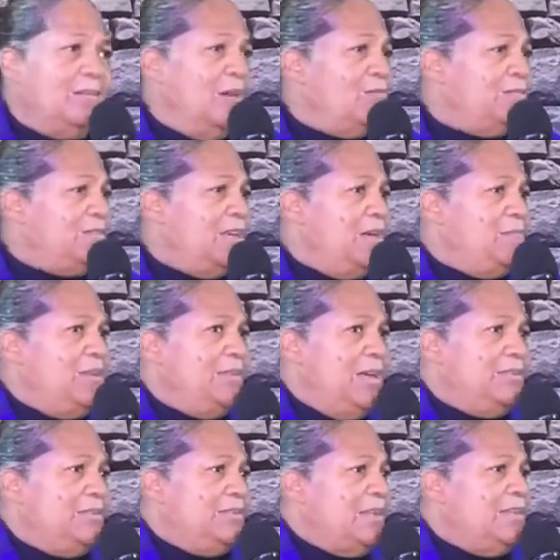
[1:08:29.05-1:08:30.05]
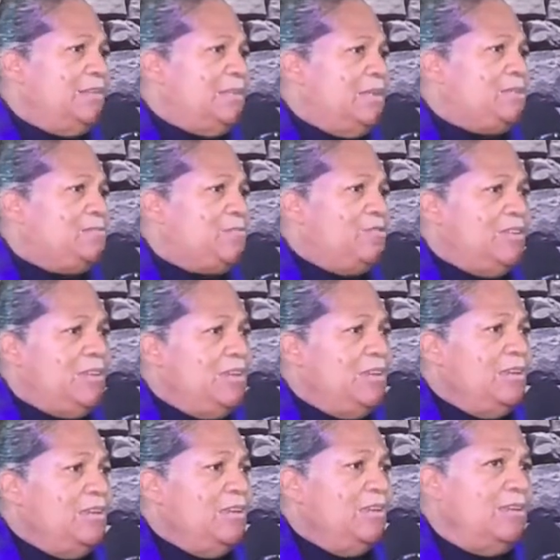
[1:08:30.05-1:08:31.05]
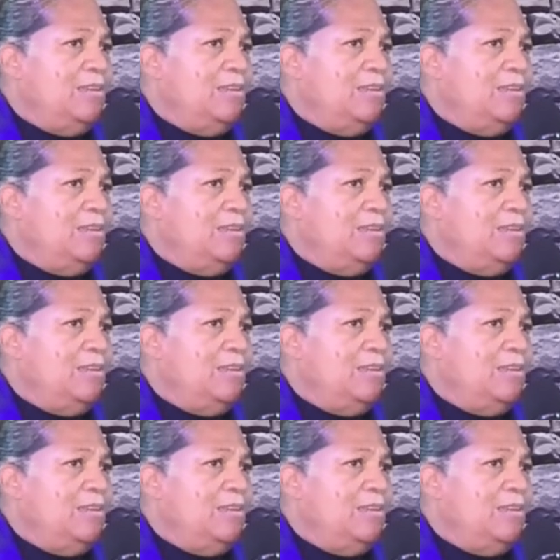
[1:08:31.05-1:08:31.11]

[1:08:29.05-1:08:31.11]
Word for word: Don't tell me that's not a desperate need.